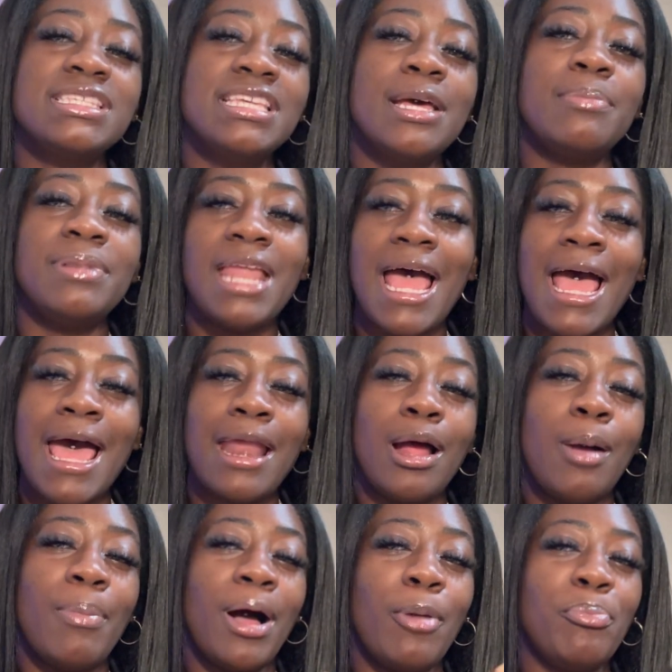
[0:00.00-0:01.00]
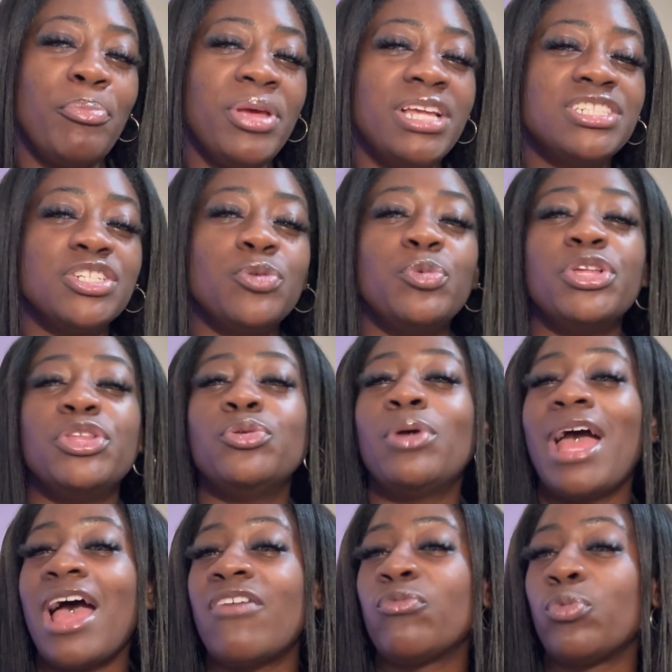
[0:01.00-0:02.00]
tip 9 about pitching when you
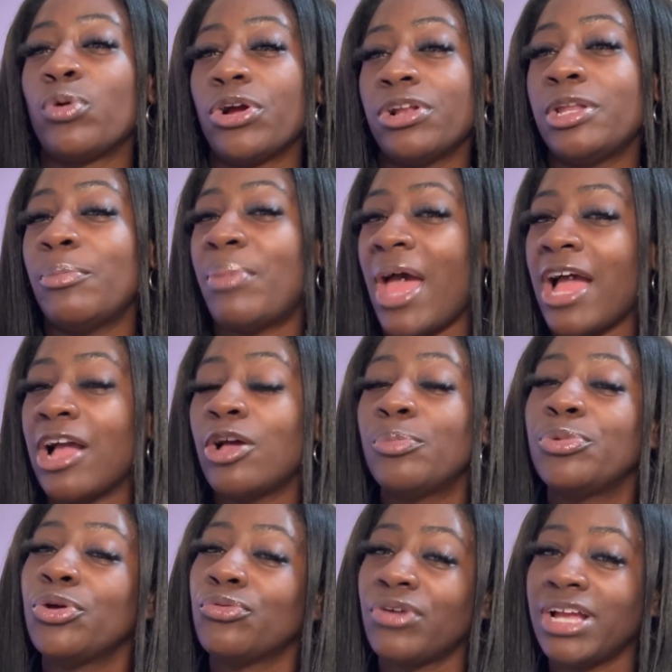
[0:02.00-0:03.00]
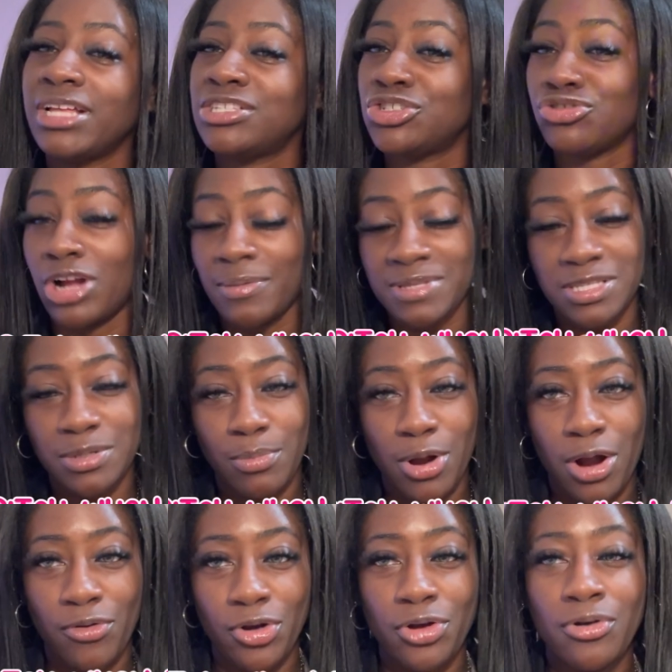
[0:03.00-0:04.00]
have work to back up your rates drops
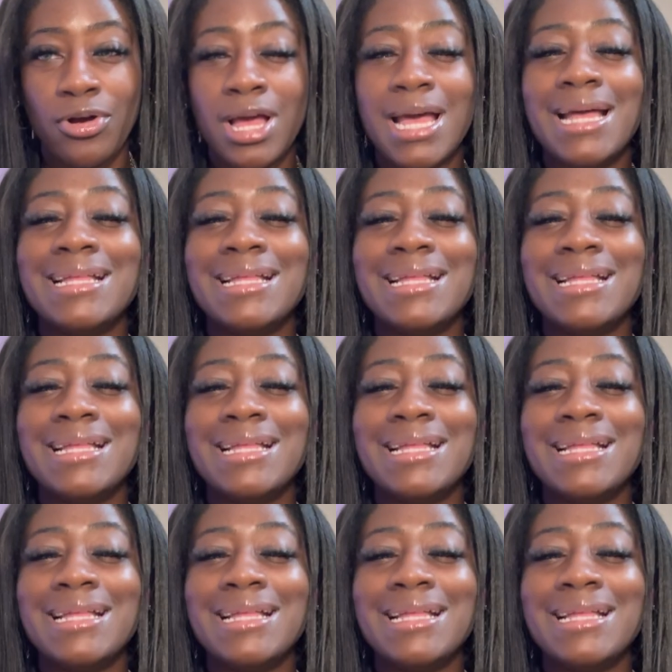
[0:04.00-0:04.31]
tomorrow,